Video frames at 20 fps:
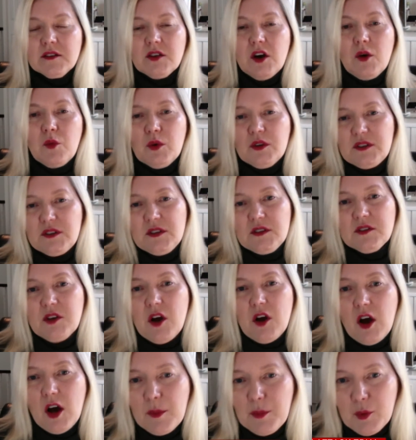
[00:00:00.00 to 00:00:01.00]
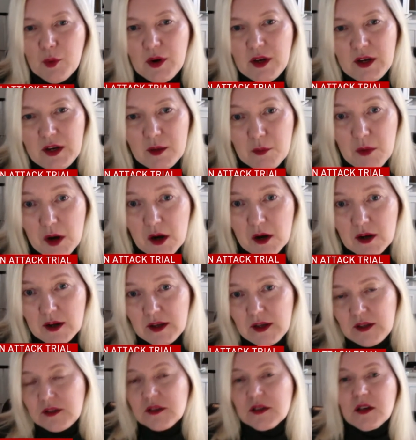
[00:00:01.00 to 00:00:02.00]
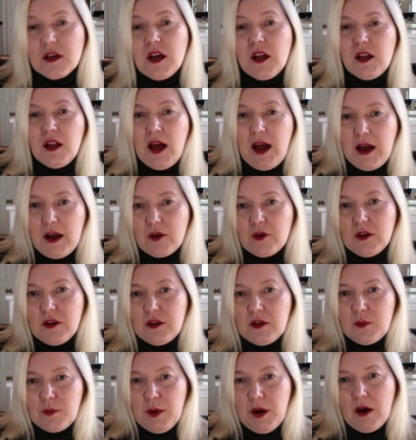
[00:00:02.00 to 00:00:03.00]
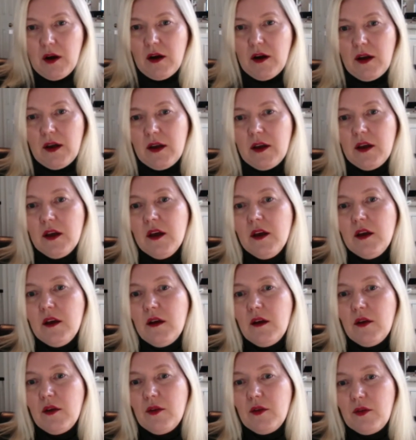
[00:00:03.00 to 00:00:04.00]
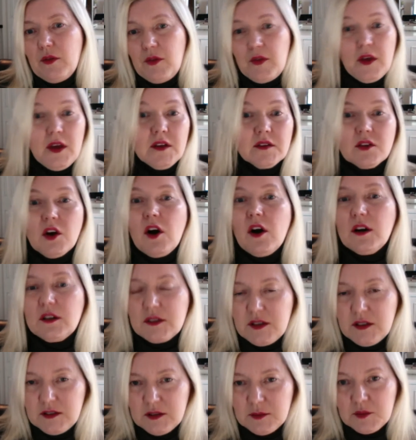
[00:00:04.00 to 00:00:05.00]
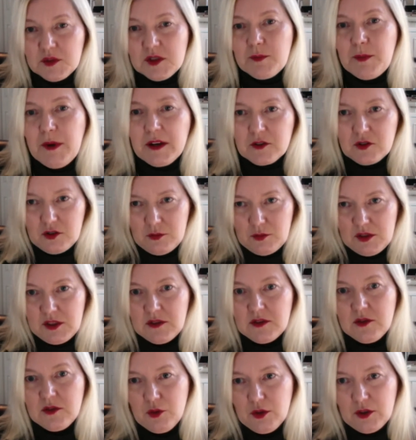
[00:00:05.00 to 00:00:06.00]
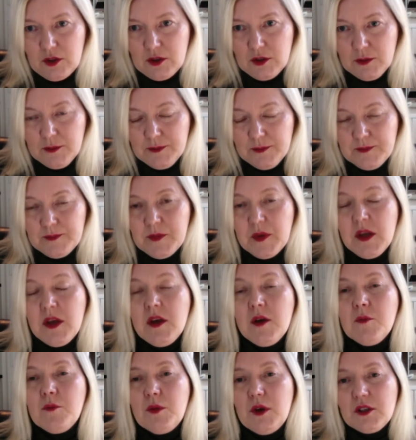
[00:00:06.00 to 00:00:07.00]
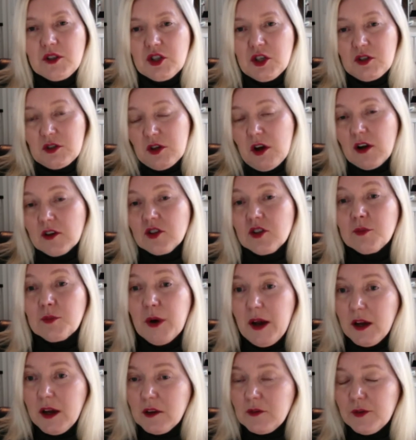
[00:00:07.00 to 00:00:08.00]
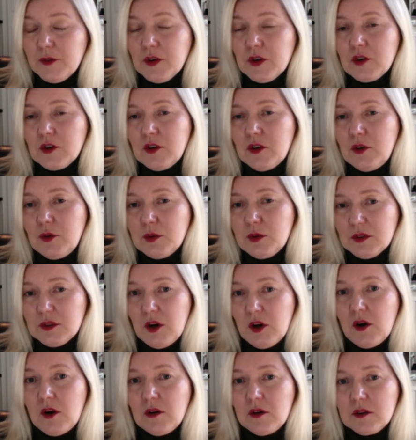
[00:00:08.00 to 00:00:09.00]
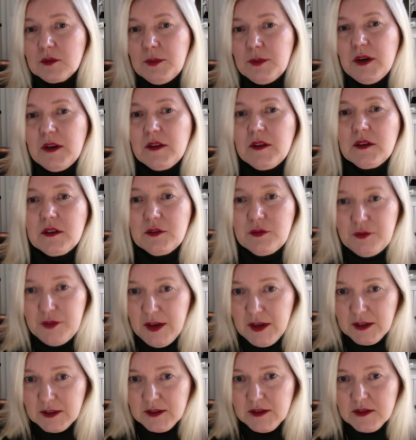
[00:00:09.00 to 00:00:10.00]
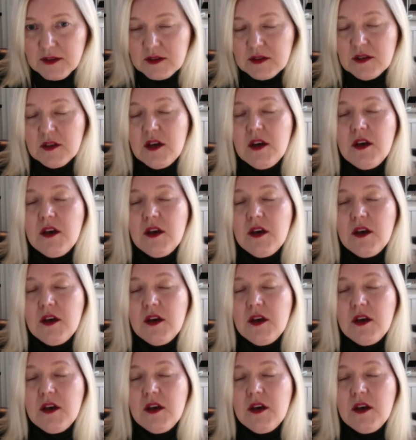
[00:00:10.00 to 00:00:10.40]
was his operating mind clouded by his autism spectrum disorder? Dr. Bradford, who was called by the defense,